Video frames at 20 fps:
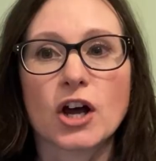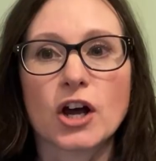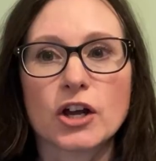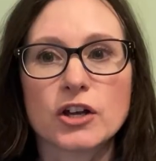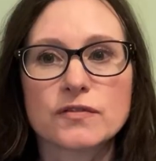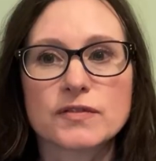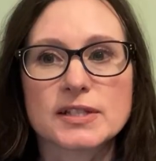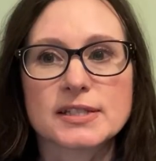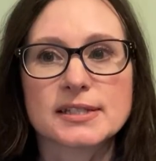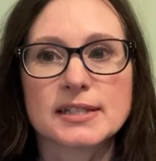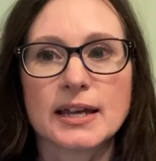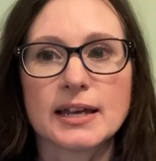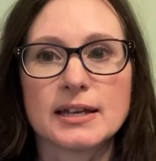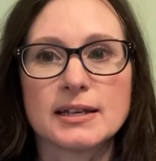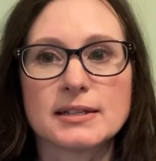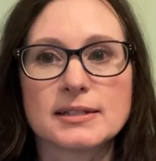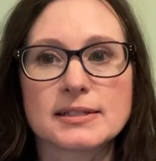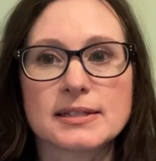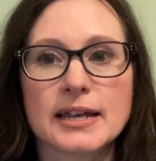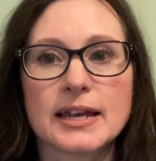
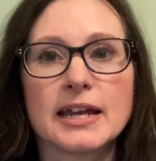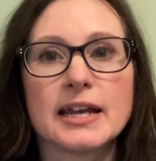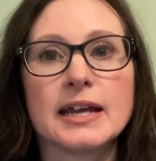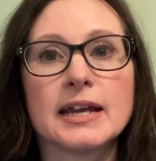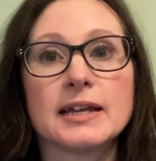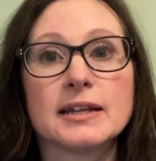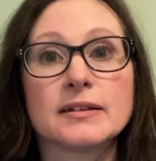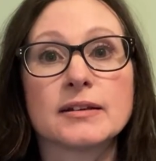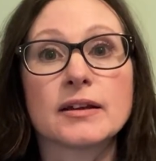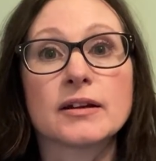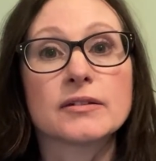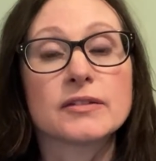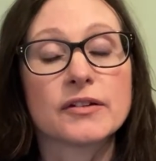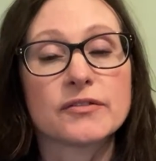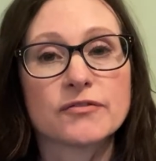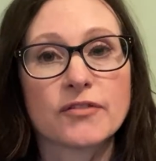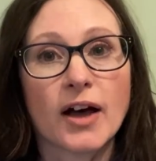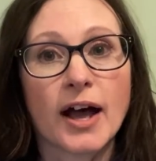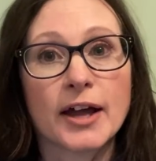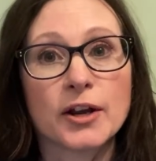overseas in the
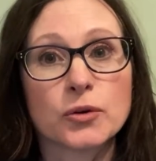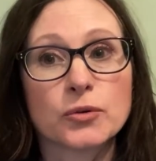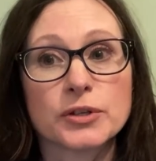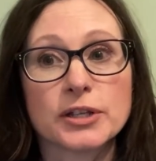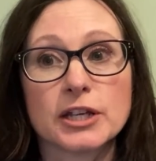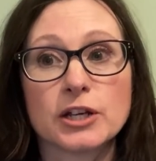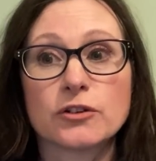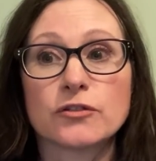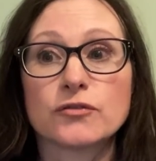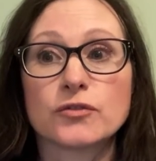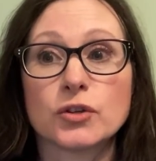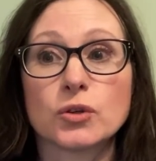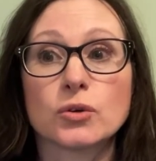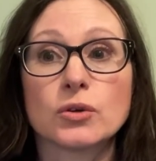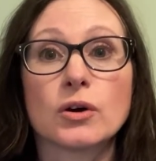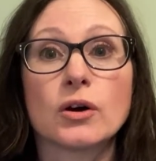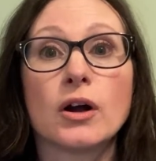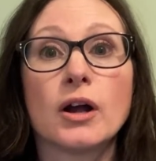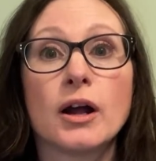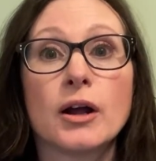final year of
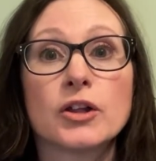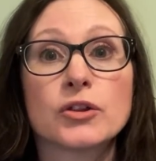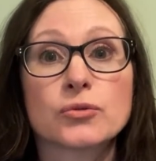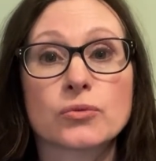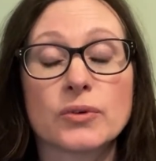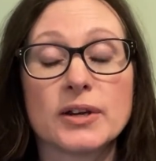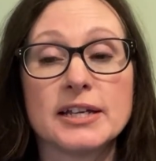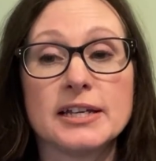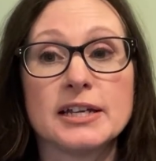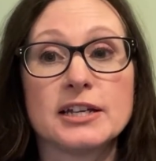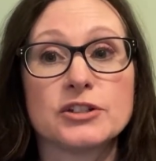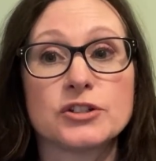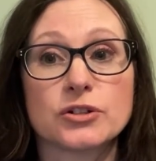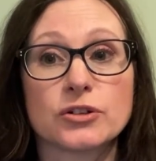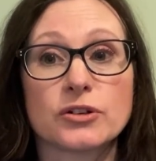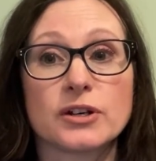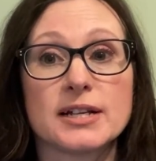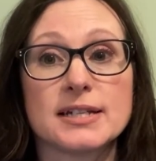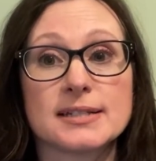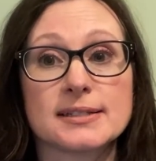your 3-year
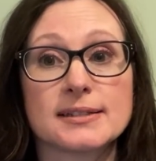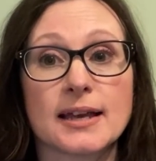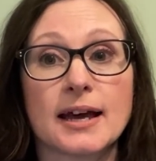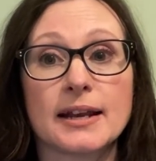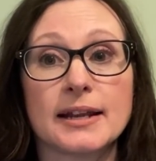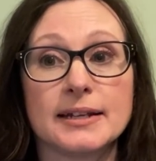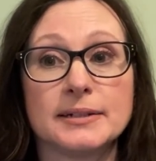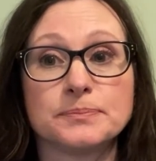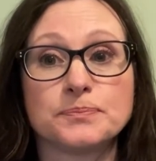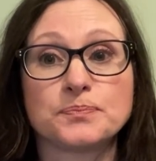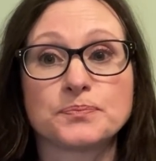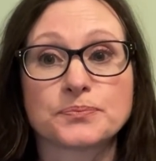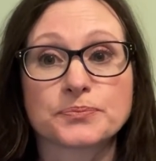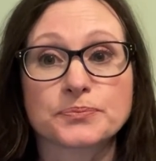degree study.